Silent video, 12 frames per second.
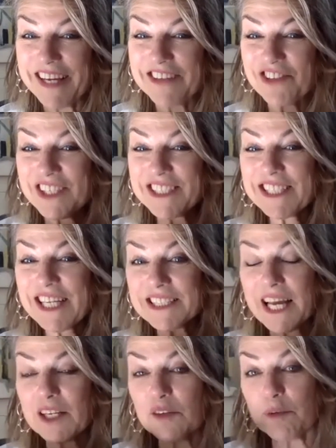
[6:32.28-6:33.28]
she's that
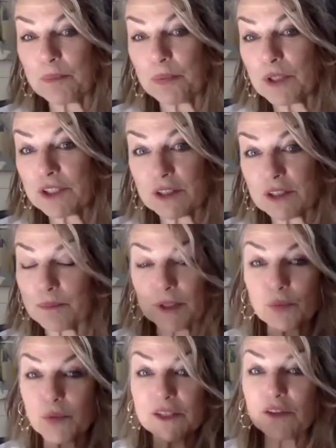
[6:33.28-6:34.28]
kind of a person,
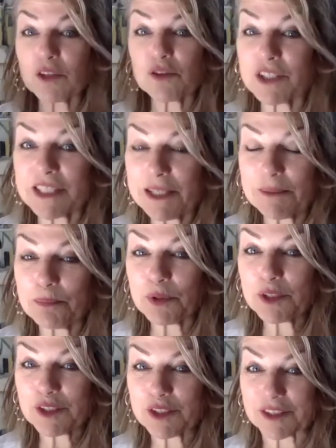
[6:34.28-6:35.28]
but we are not the same
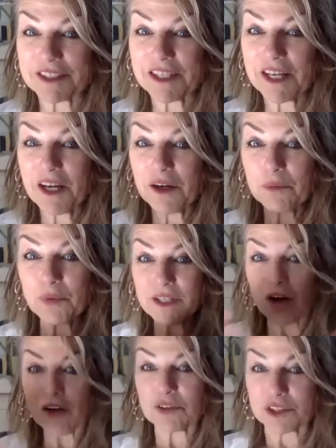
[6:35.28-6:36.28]
person with
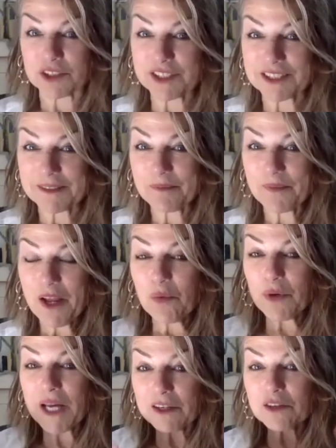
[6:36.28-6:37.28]
others.
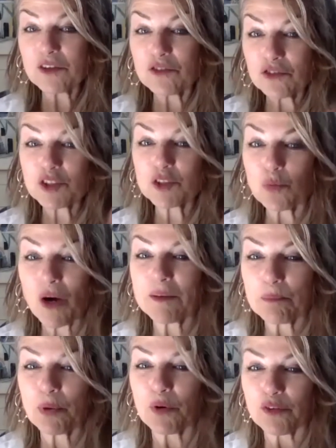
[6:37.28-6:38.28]
We are not just
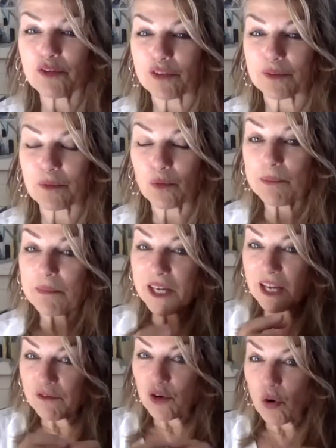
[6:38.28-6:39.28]
one person. We may
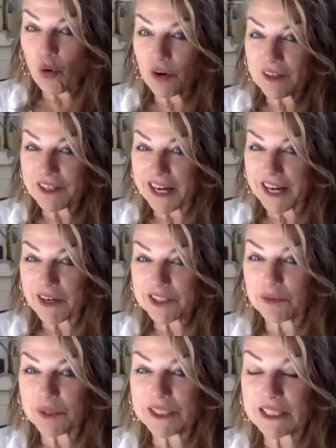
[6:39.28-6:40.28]
have core
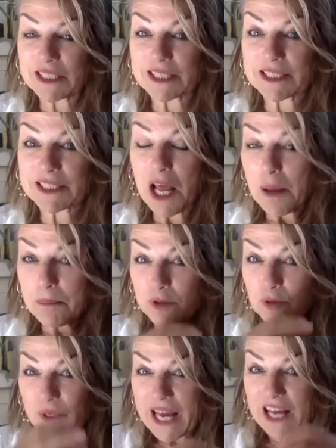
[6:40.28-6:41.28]
characteristics, but
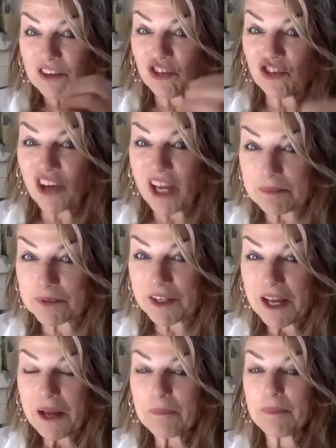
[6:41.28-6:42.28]
we are shaped
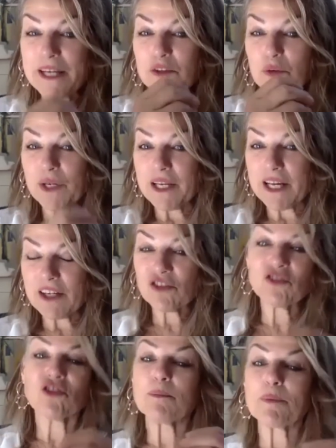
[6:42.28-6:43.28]
by the
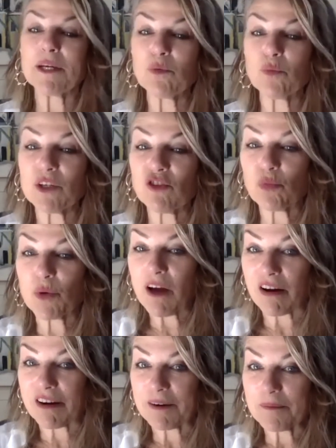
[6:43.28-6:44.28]
relationship in which we
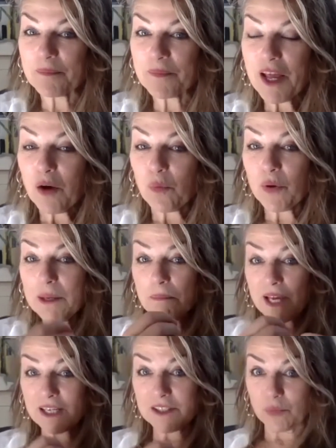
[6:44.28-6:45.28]
are. We
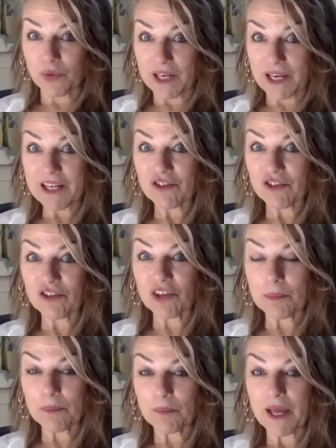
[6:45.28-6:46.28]
make the
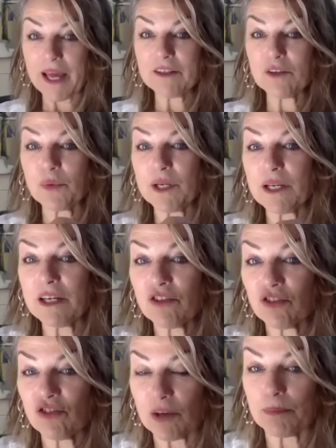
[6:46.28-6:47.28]
relationship, and the
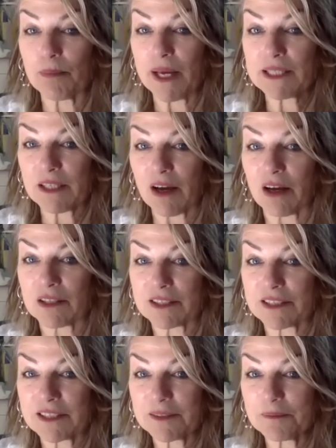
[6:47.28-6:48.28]
relationship makes
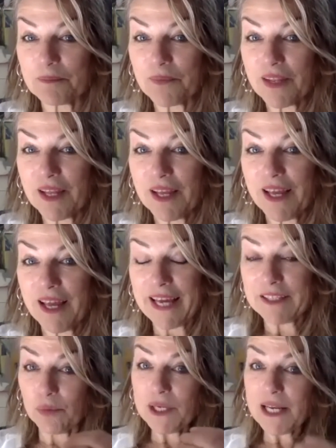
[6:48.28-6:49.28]
us.
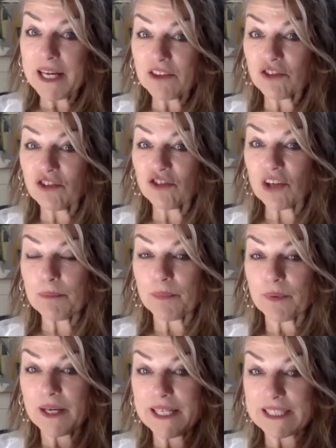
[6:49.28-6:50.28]
And the relationship
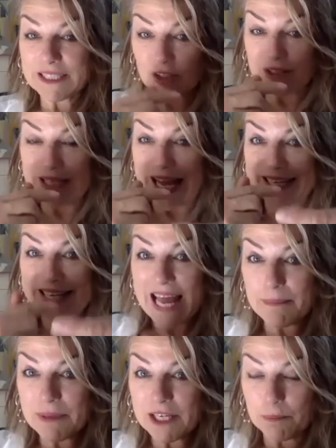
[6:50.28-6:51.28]
is the
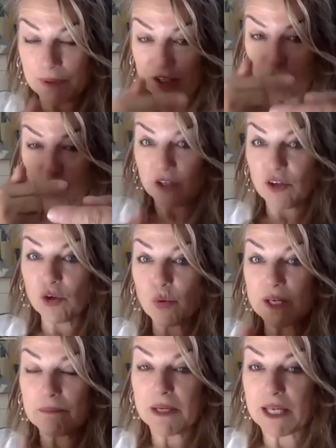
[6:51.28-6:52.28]
dynamic between you
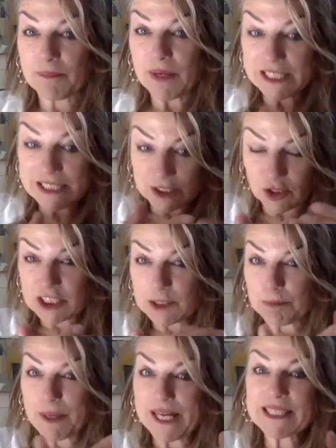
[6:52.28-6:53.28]
and me. It's the
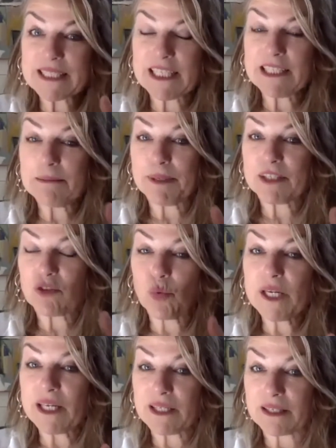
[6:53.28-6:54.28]
space in
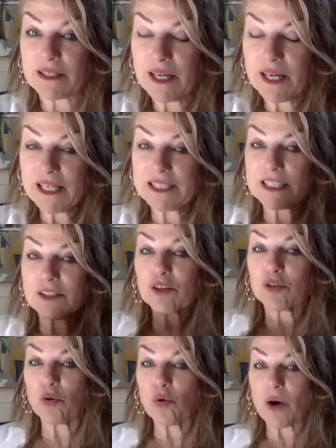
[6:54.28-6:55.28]
between. It's
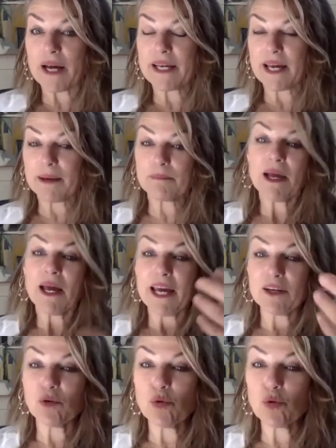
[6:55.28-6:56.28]
not who I am
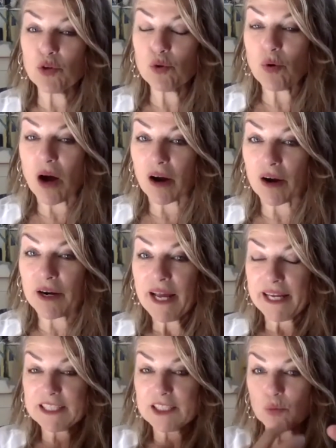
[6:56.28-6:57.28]
and who you are.
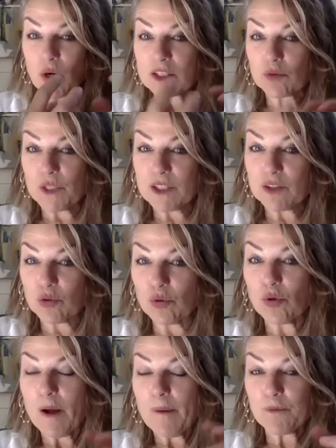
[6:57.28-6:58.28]
It's what we
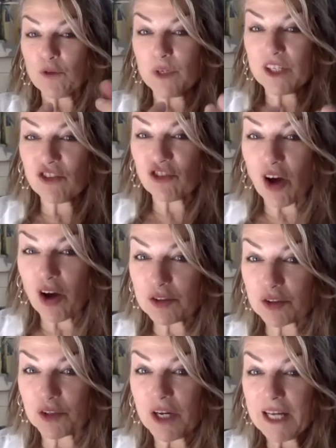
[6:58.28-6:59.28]
do to each
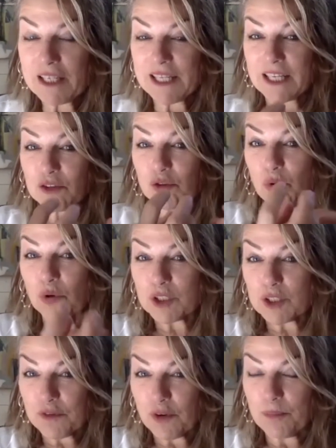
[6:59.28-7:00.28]
other that
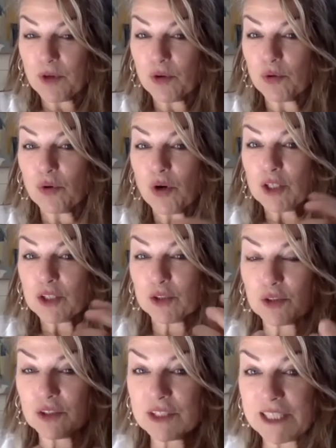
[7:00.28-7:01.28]
draws from you certain